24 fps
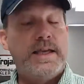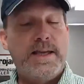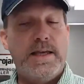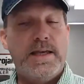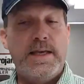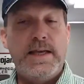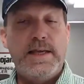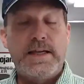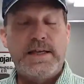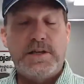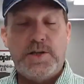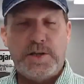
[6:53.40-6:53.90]

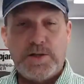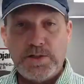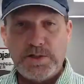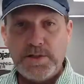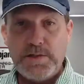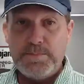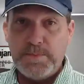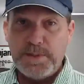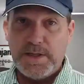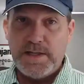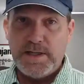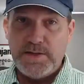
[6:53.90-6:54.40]
It could
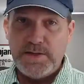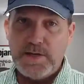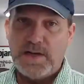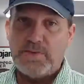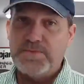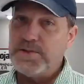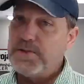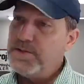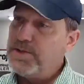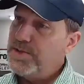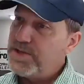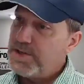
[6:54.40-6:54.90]
mean, you have
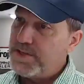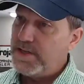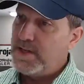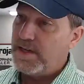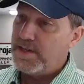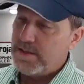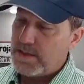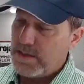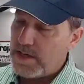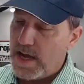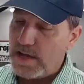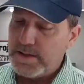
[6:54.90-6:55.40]
to
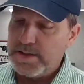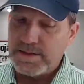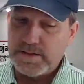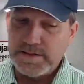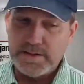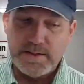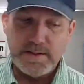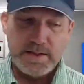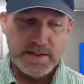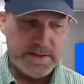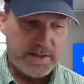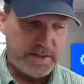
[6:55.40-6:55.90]
understand, I,
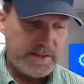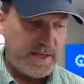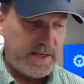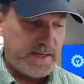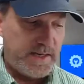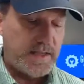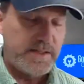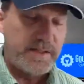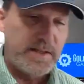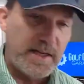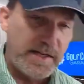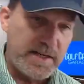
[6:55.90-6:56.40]
that,
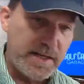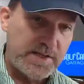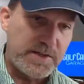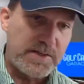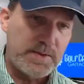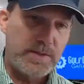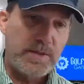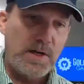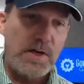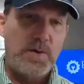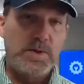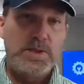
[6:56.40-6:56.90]
it, that is
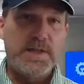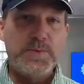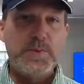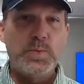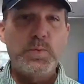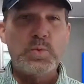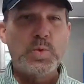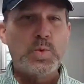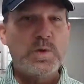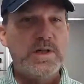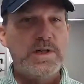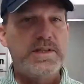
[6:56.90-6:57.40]
only
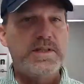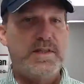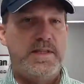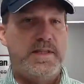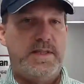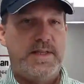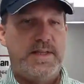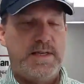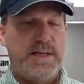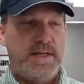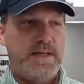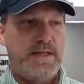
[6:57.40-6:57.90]
one
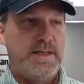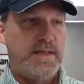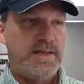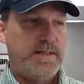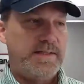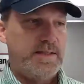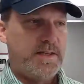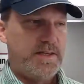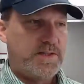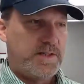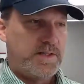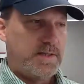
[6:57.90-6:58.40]
thing
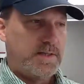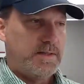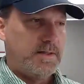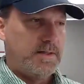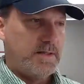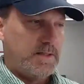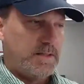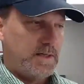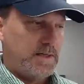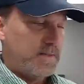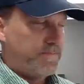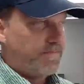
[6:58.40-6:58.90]
that's,
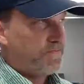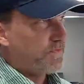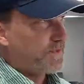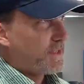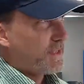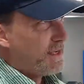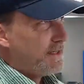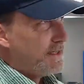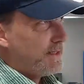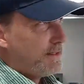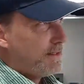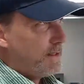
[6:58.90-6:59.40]
uh,
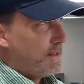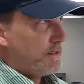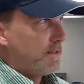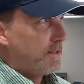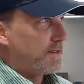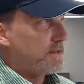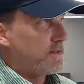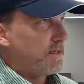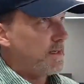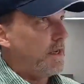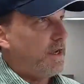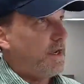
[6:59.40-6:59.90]

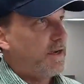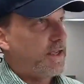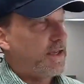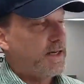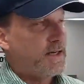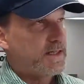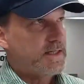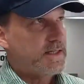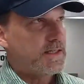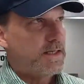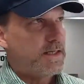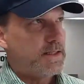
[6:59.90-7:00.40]
let's see, how can I
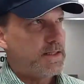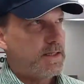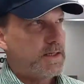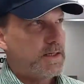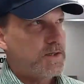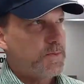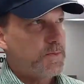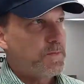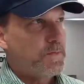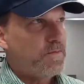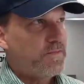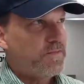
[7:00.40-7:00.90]
say this?